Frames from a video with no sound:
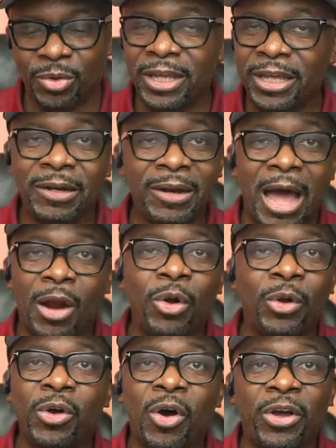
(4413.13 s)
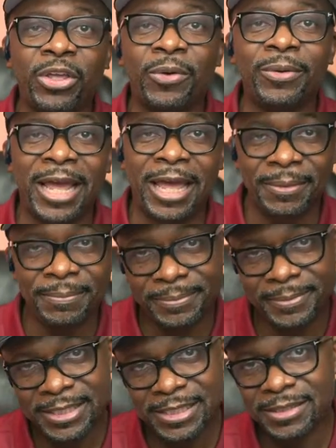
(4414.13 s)
I don't even I don't even call your name.
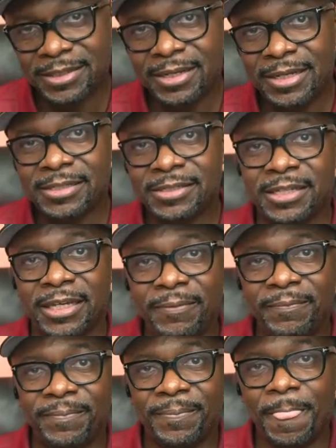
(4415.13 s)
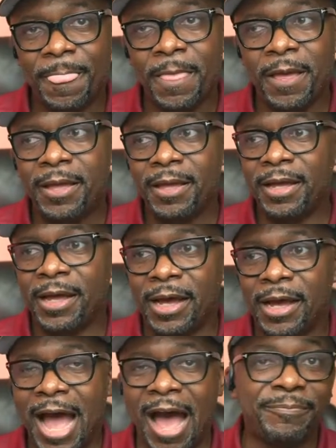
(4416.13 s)
See,
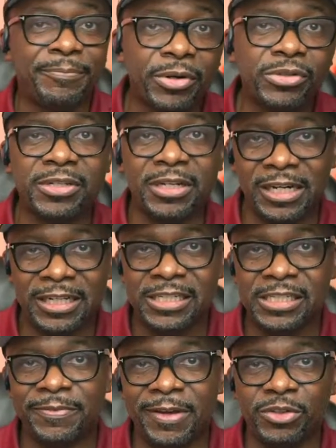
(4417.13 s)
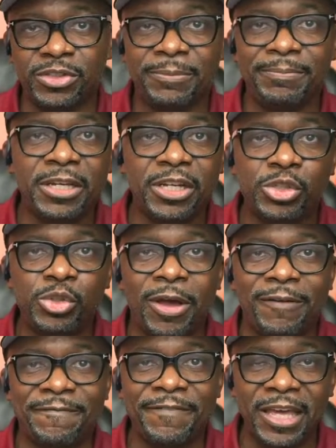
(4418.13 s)
uh, I personally disfellowship because
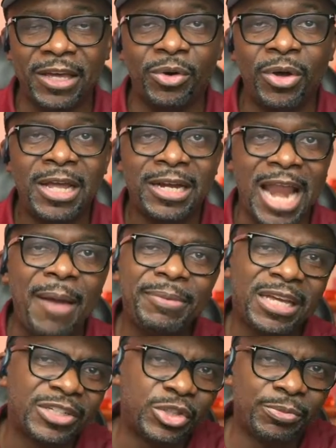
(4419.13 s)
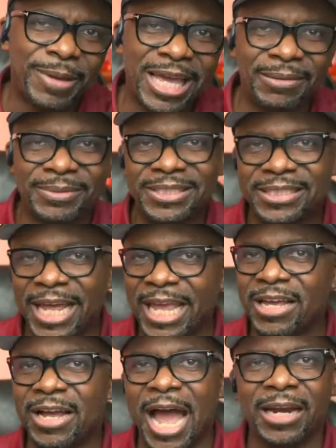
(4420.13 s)
you have failed, not because you made a
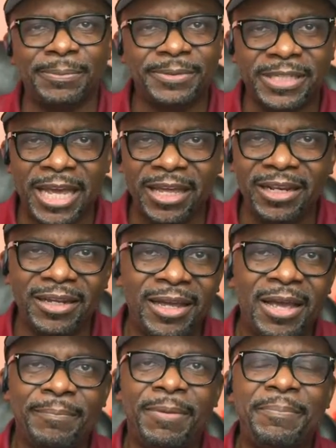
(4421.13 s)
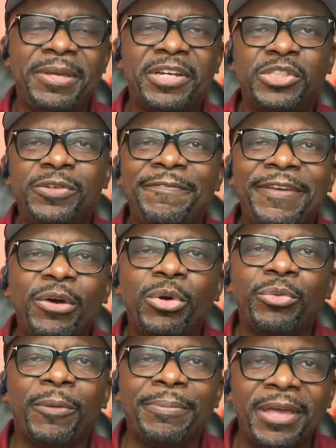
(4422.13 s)
mistake or got upset, but because you
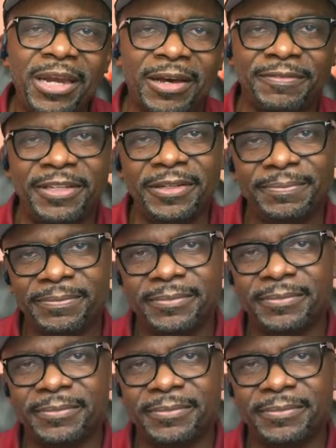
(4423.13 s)
failed to repent of it.